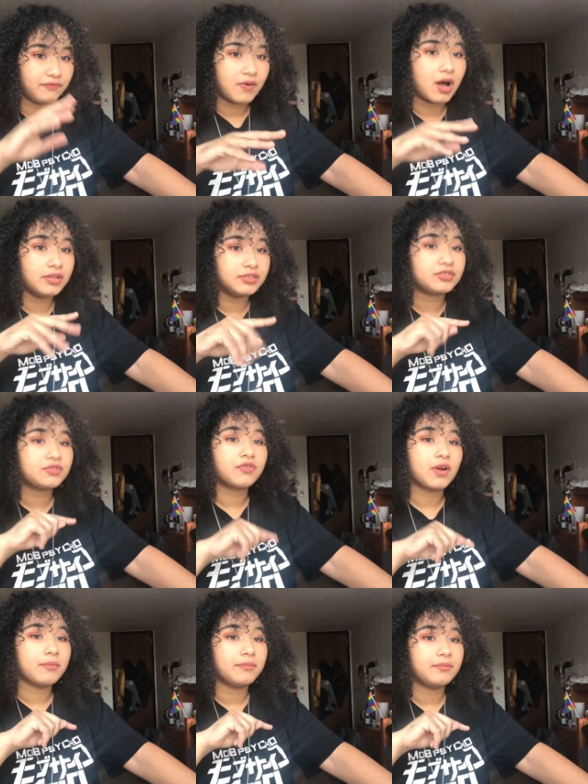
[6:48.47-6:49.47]
funds
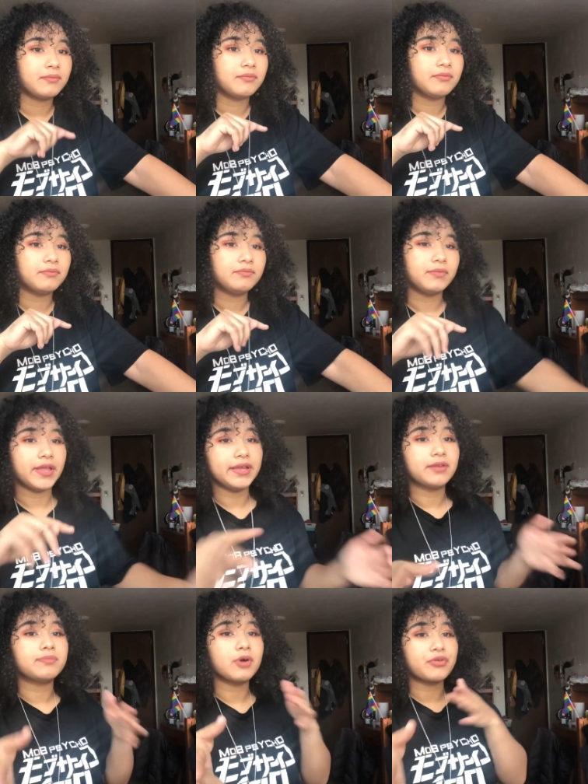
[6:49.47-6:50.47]
from
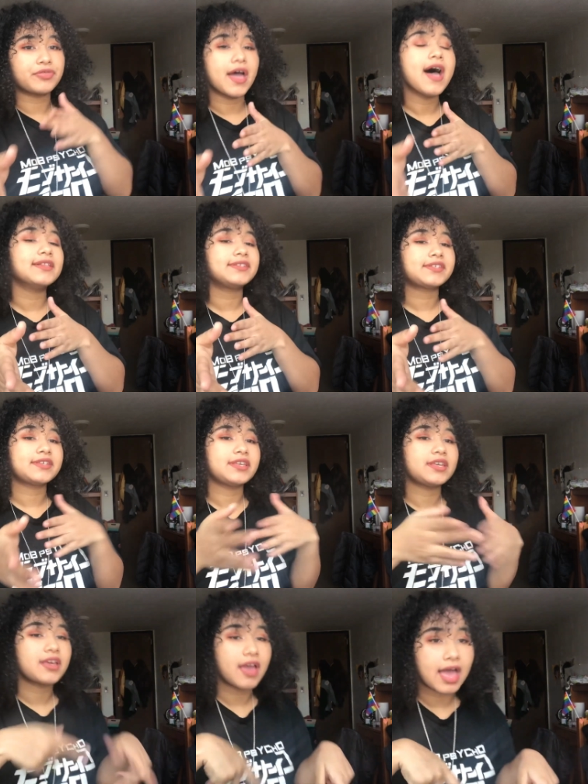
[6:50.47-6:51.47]
like both
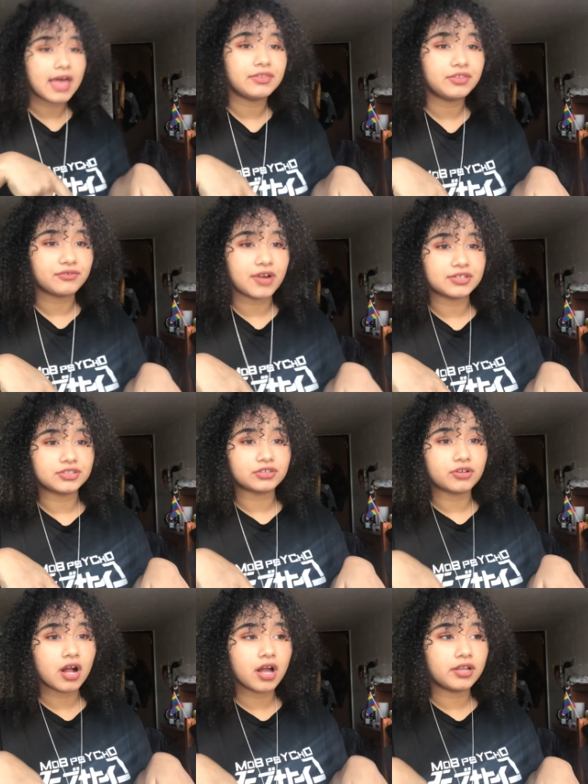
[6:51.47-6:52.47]
Etsy and the
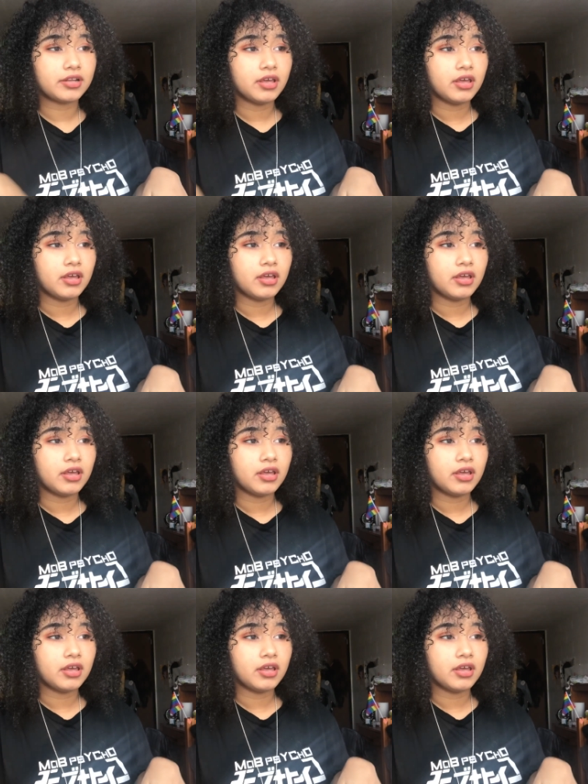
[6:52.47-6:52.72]
restaurant.